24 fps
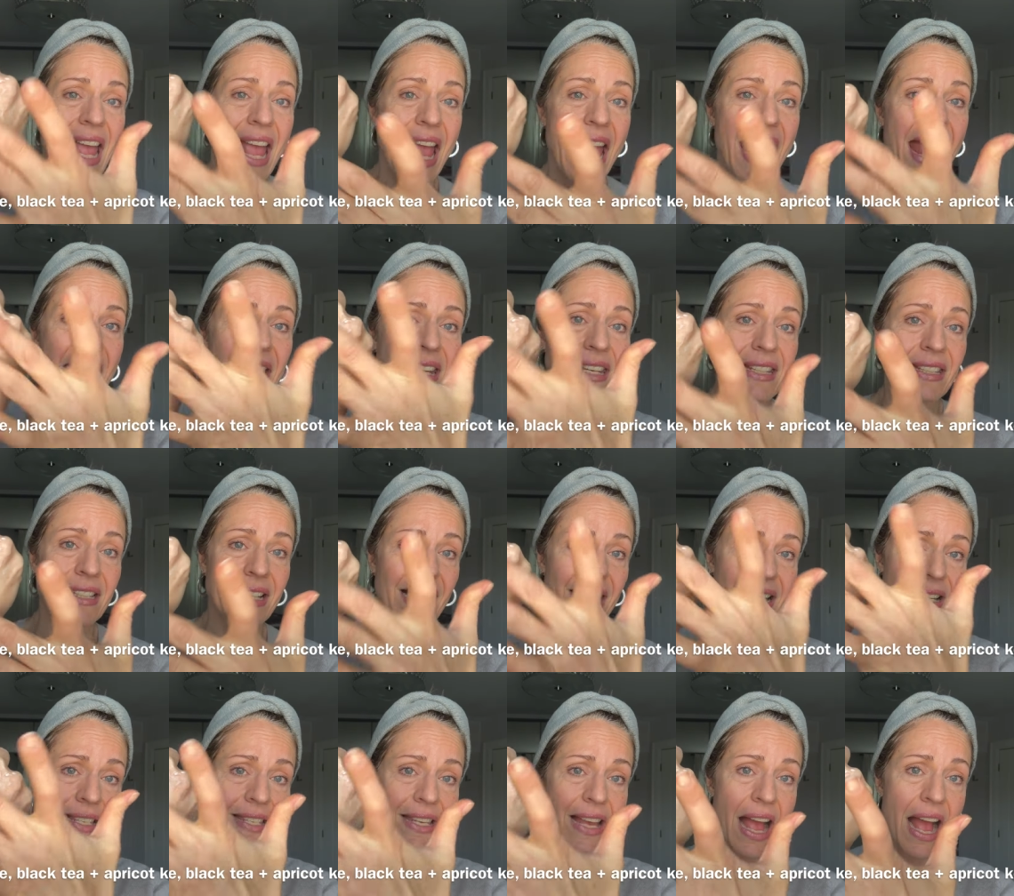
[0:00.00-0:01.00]
and it
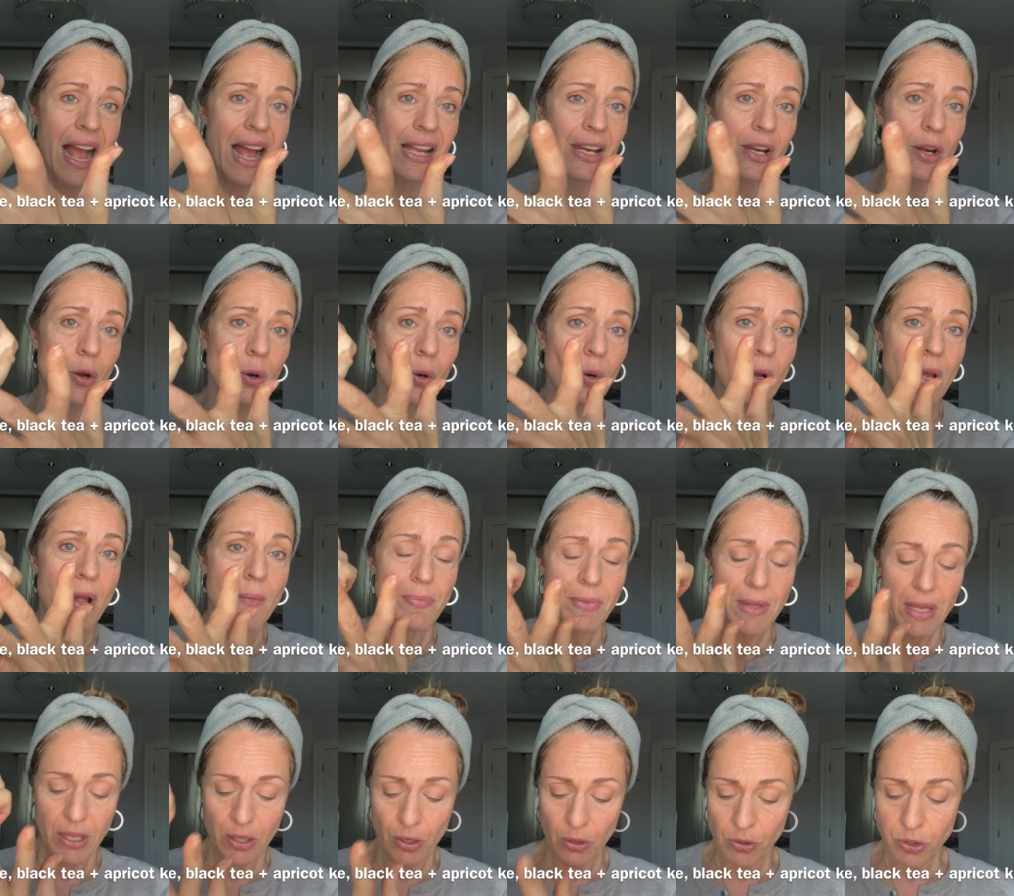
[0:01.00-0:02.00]
has aloe.
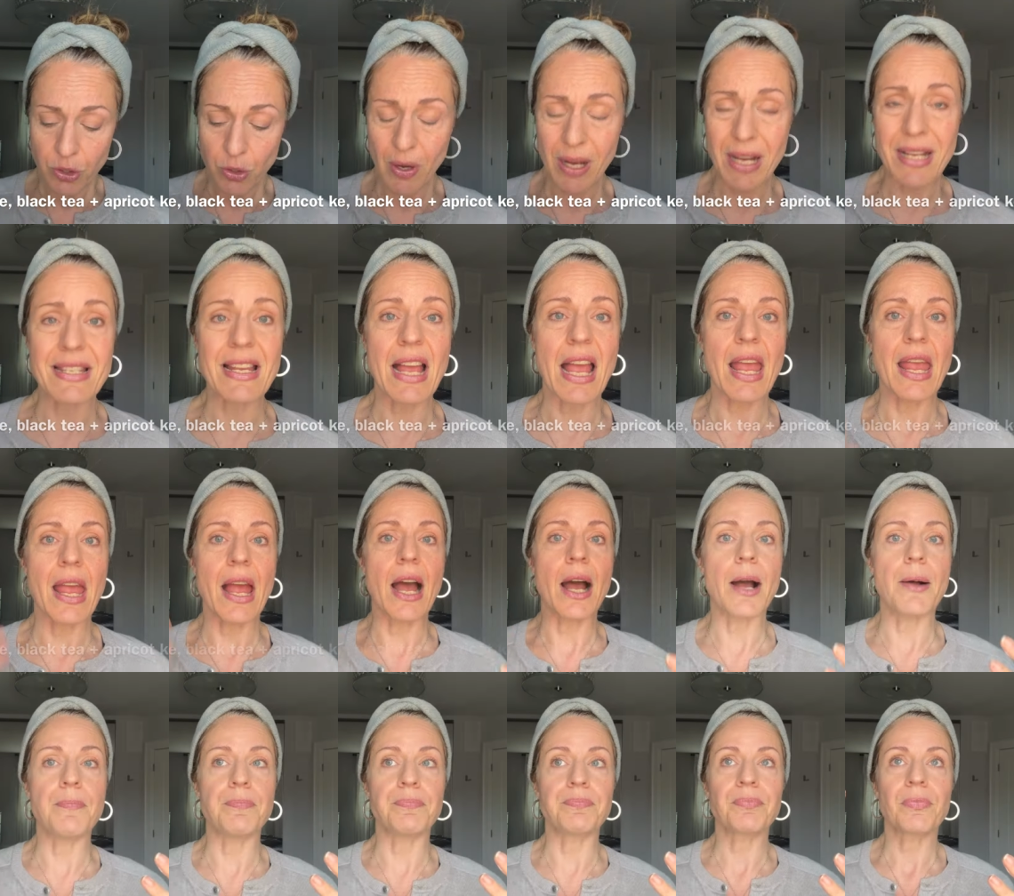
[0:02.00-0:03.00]
It also has
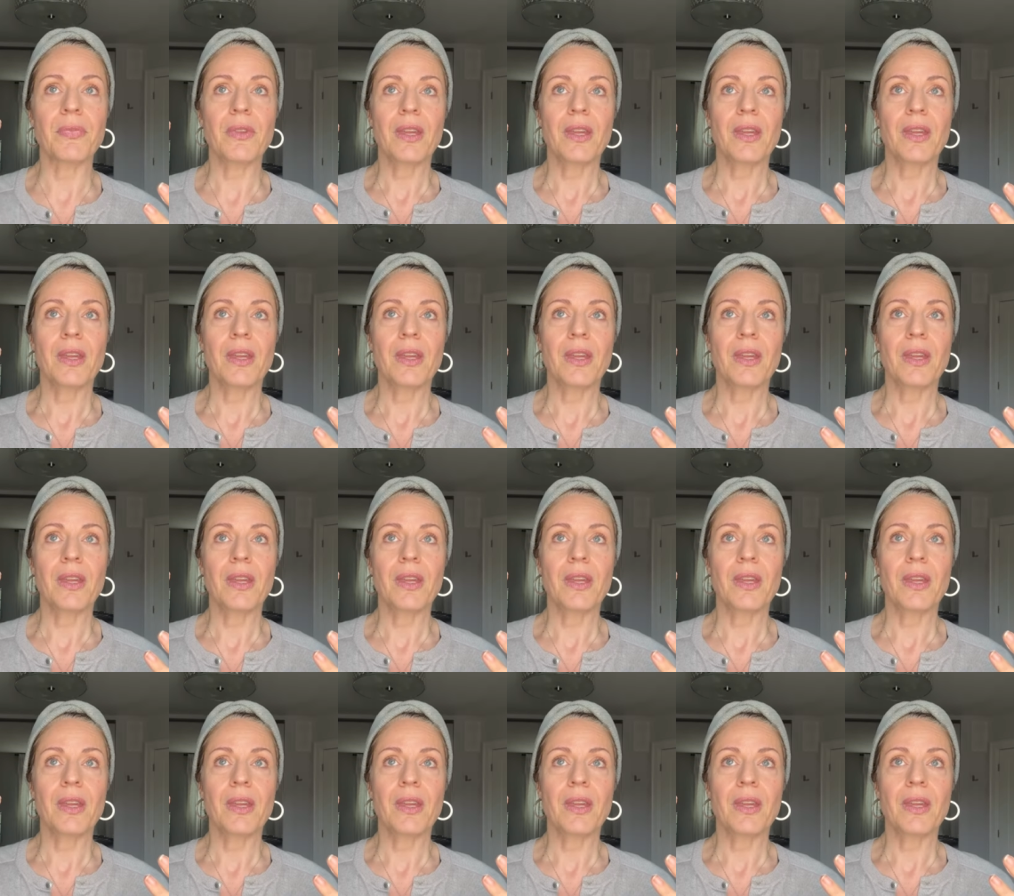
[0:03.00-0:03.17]
um,